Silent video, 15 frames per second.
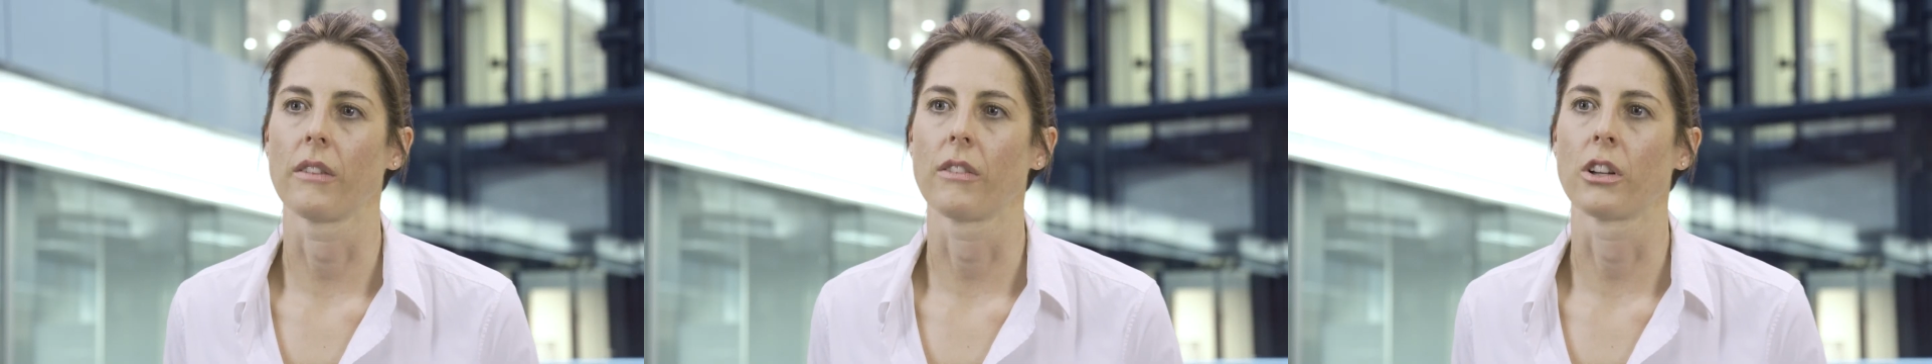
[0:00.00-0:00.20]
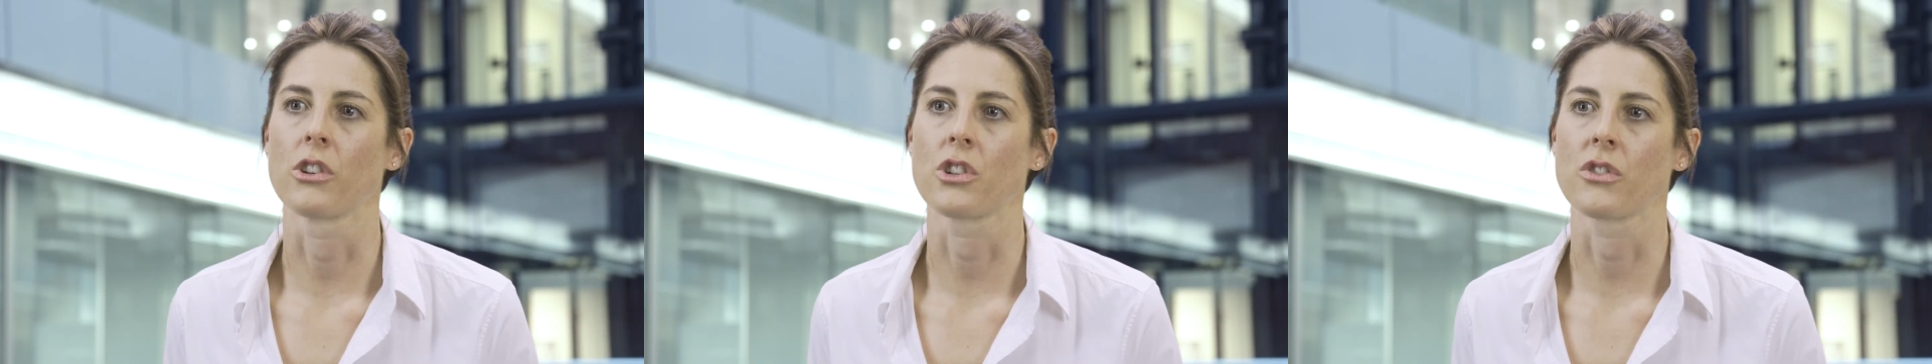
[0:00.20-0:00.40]

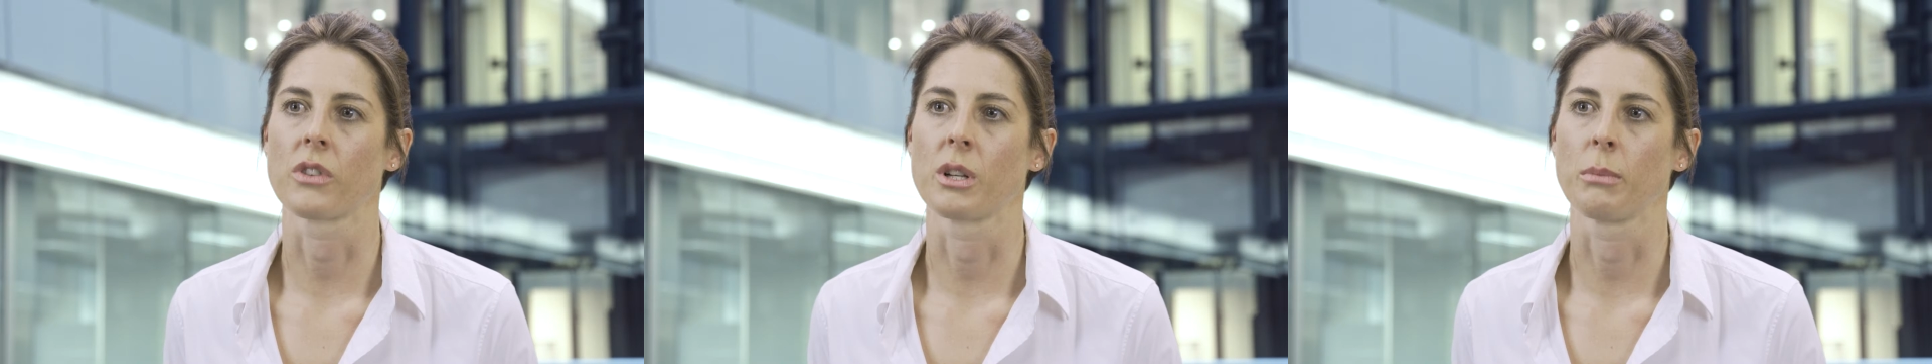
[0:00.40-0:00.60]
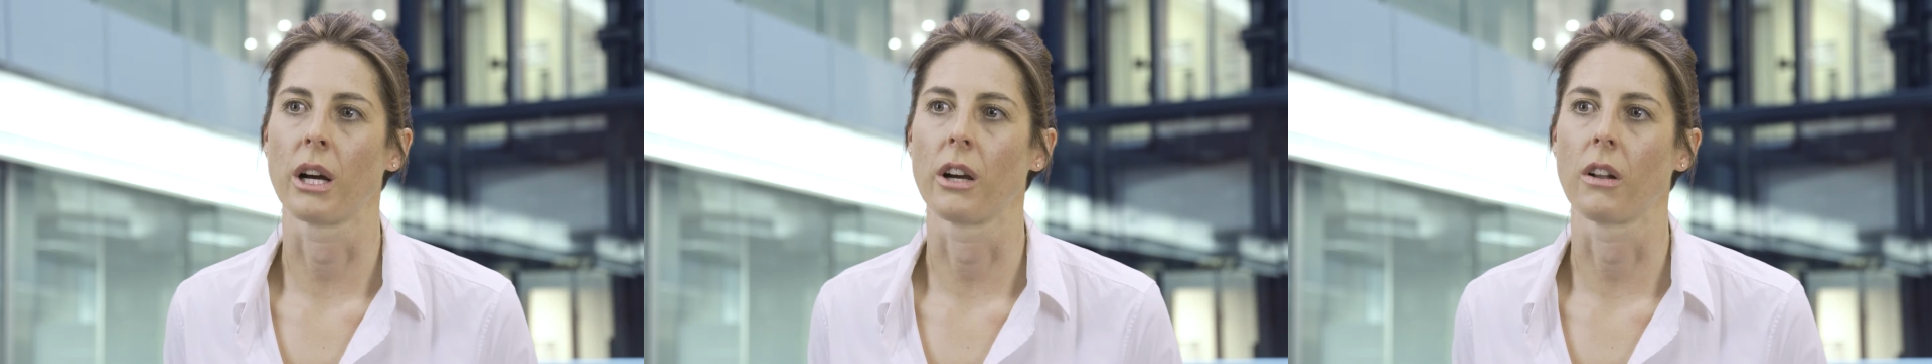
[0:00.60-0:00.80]

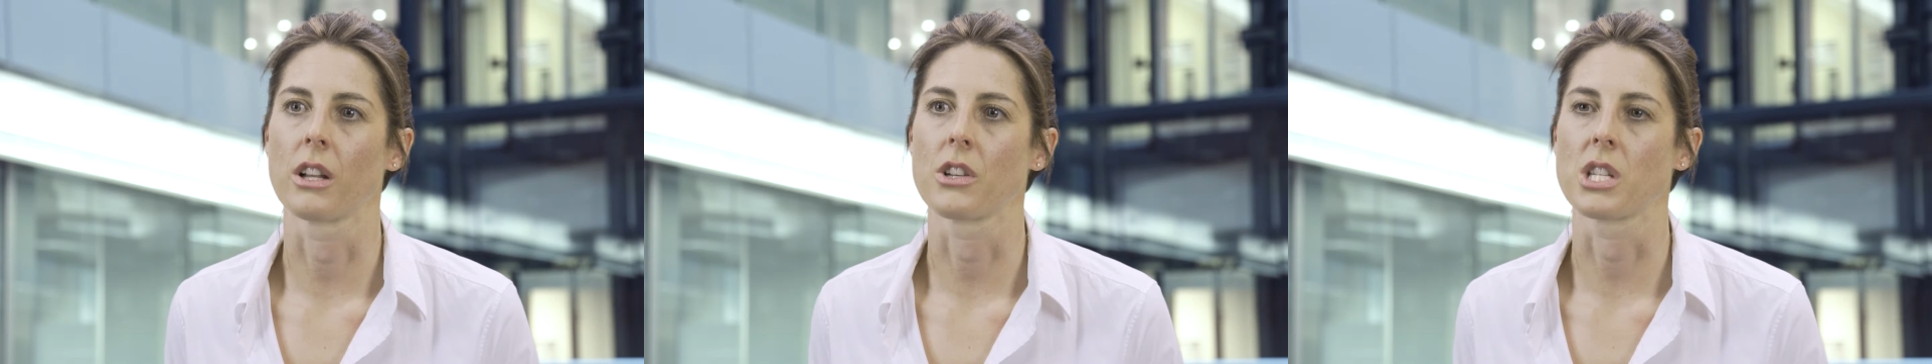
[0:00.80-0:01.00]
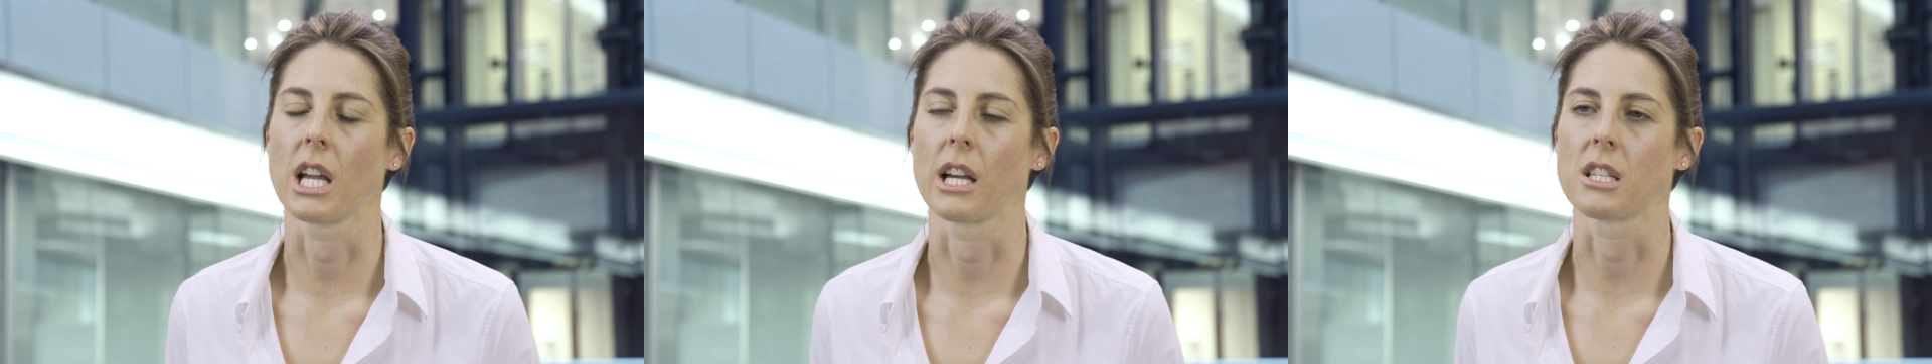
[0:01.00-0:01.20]
evolutionary
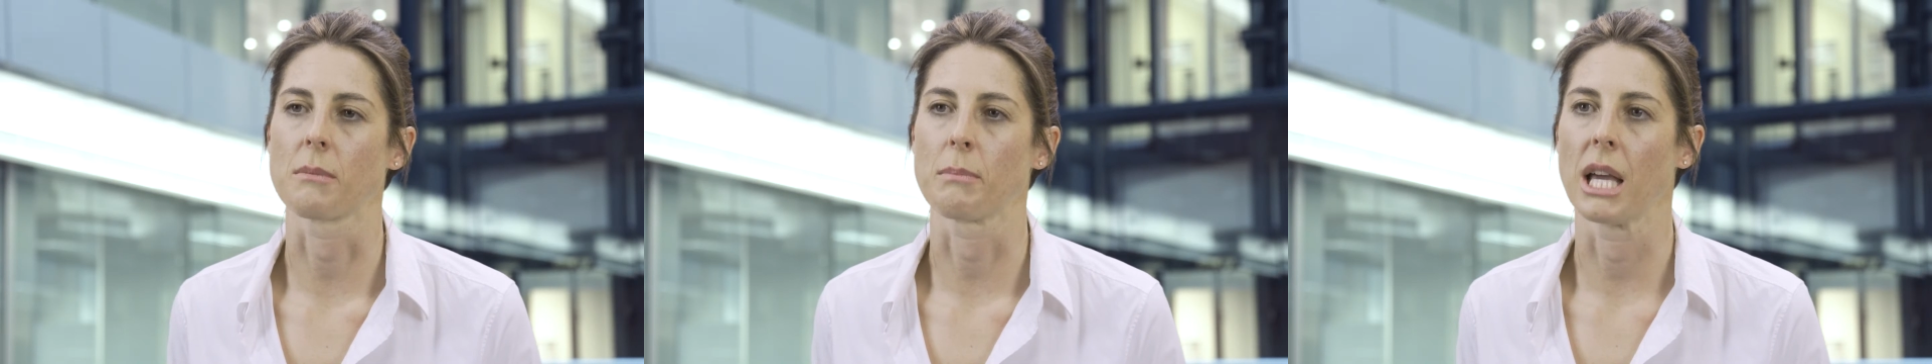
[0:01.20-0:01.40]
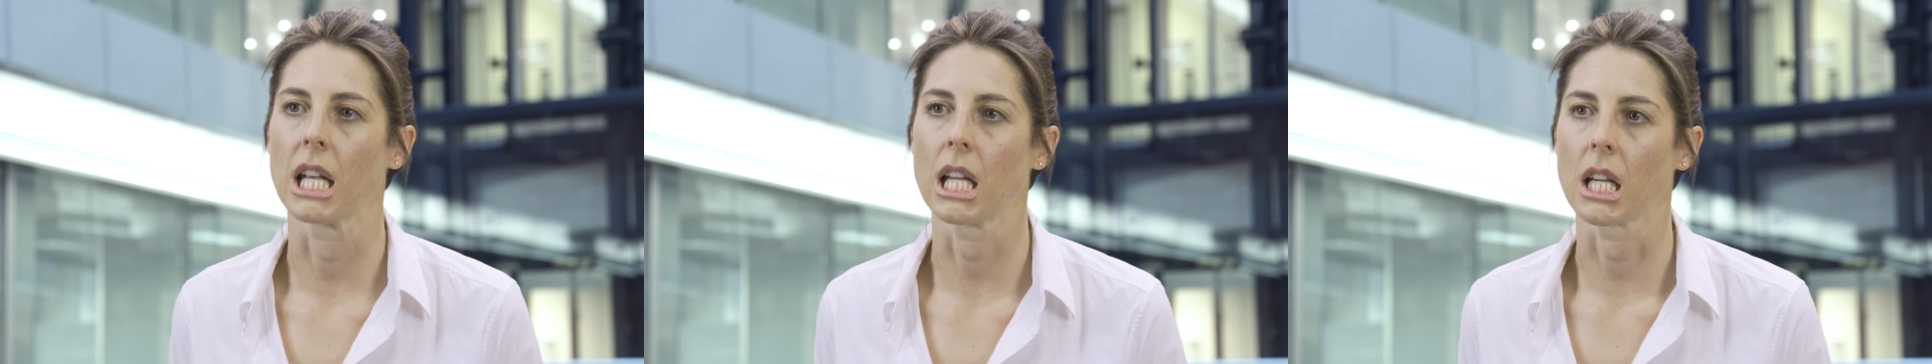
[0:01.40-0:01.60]
biology
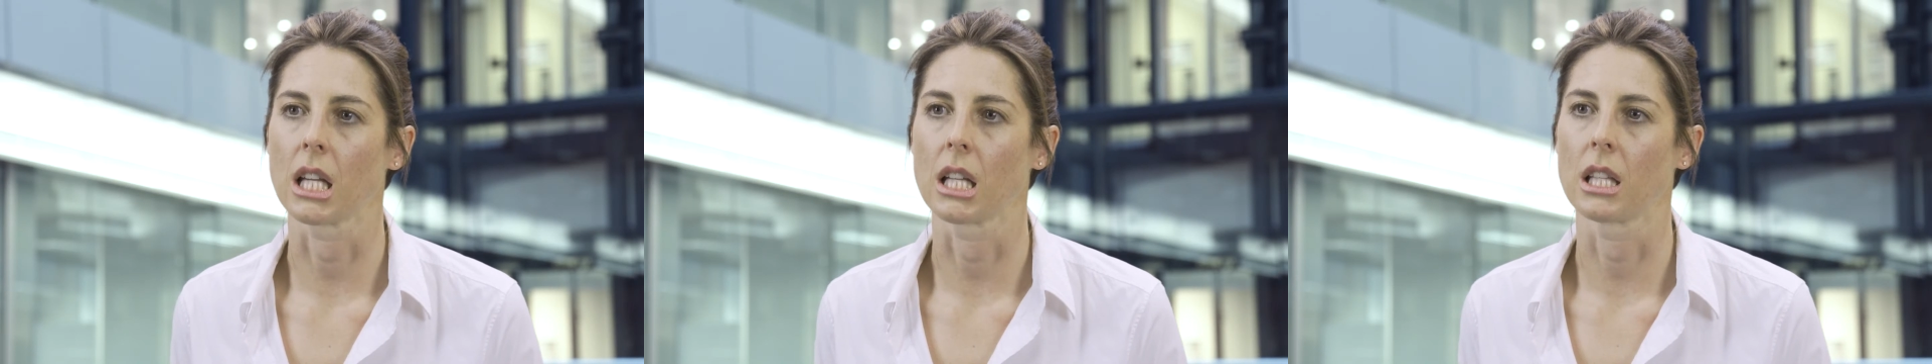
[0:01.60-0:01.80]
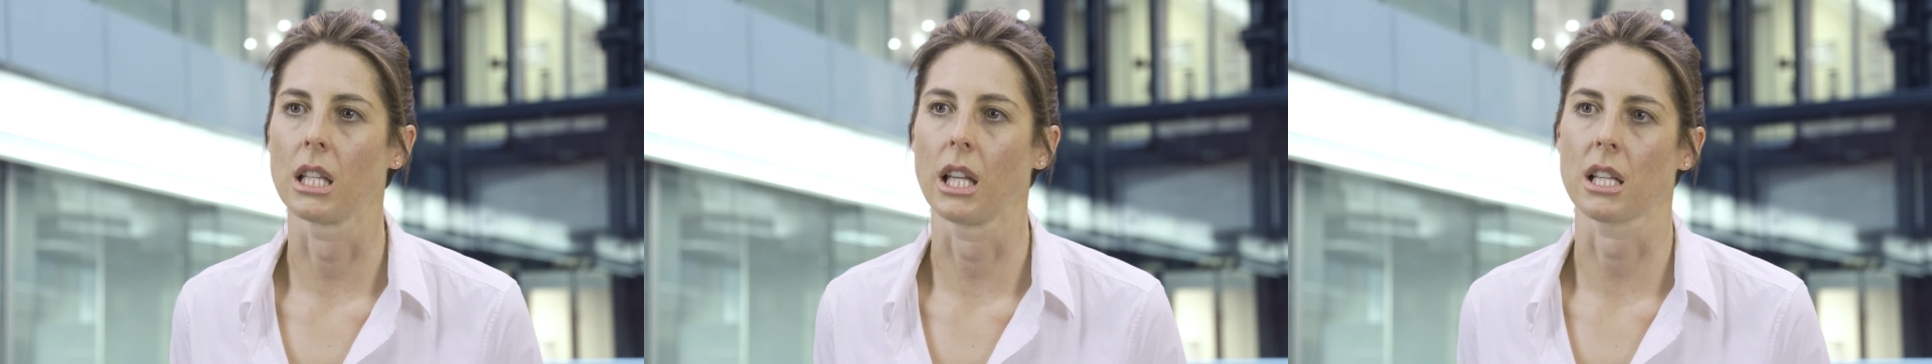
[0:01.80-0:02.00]

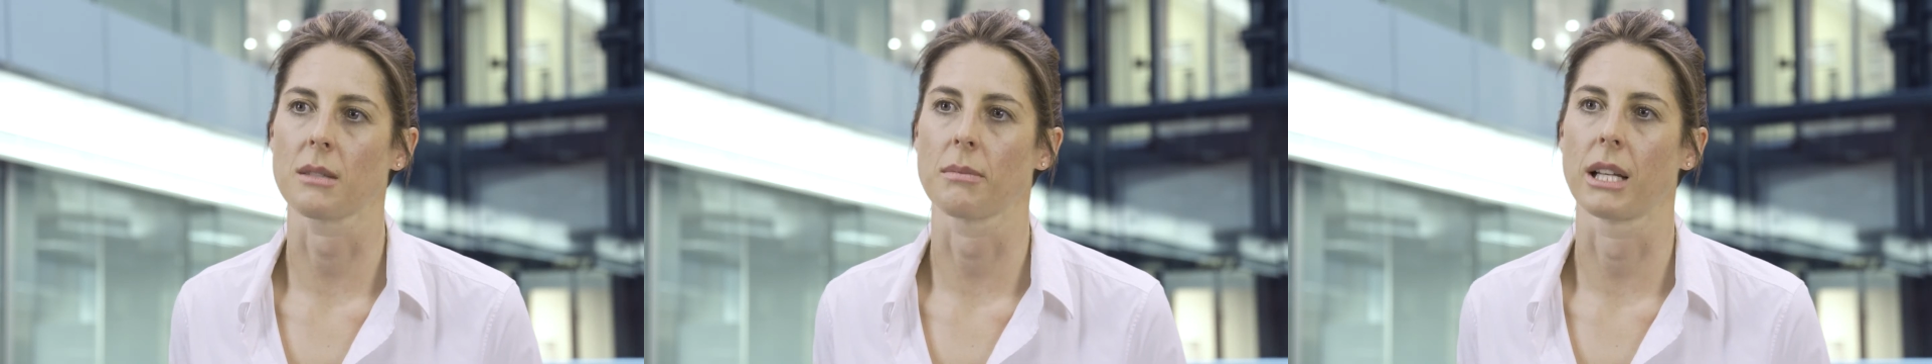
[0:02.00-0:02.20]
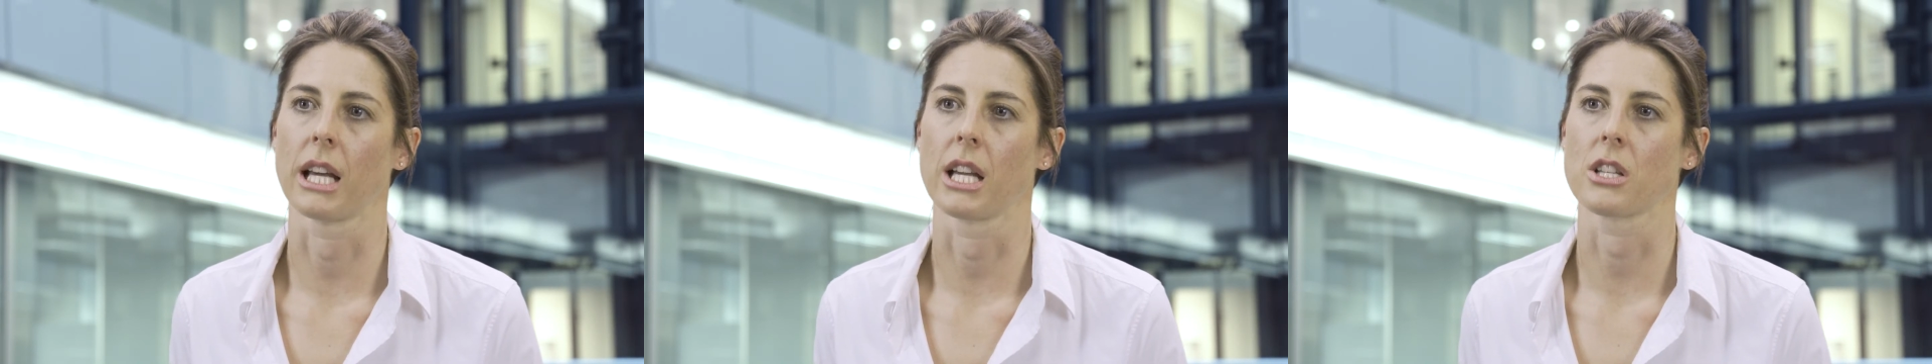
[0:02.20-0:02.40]
underpinning the
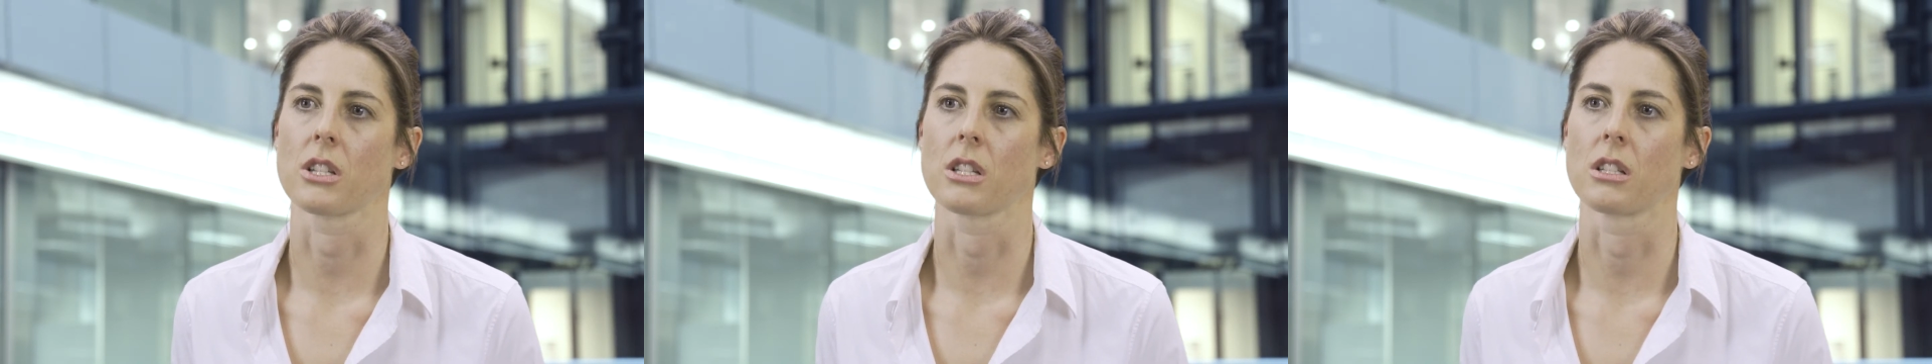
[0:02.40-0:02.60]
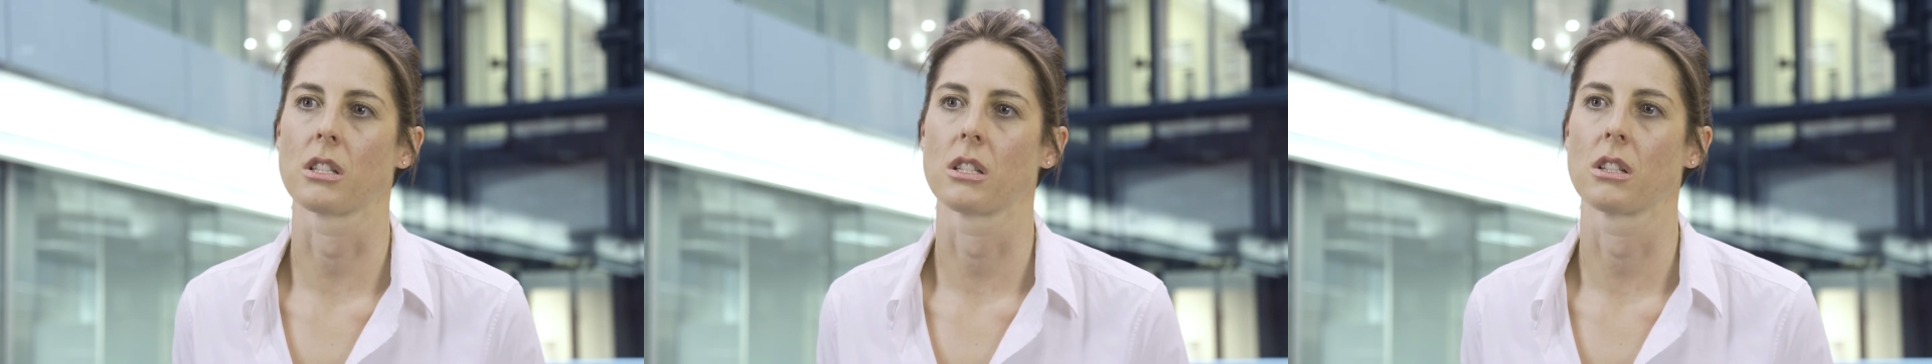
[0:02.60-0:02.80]

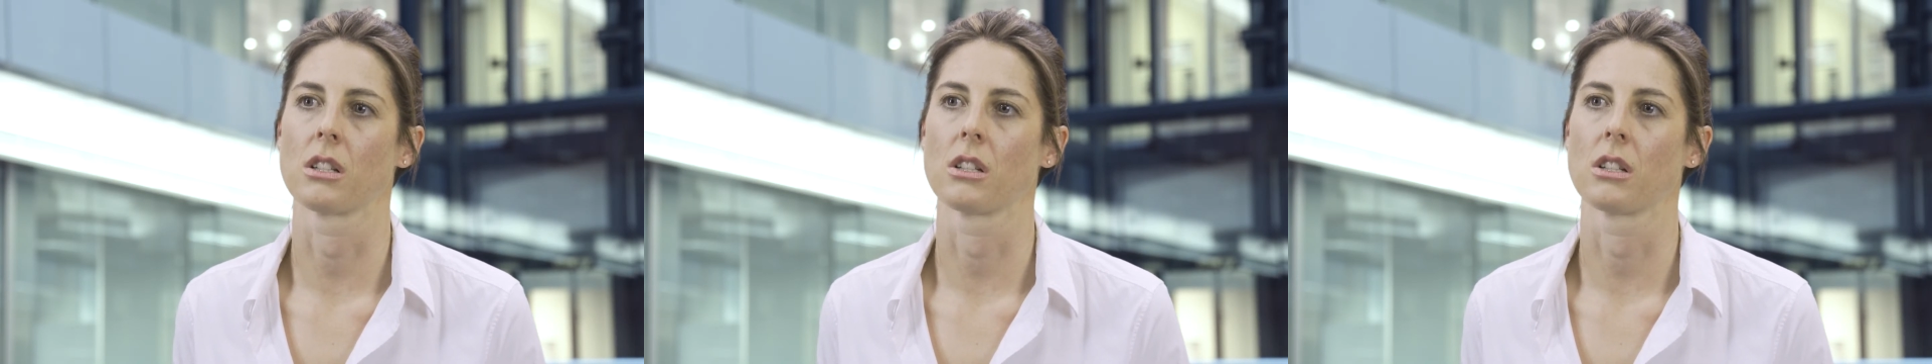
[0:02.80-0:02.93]
explanation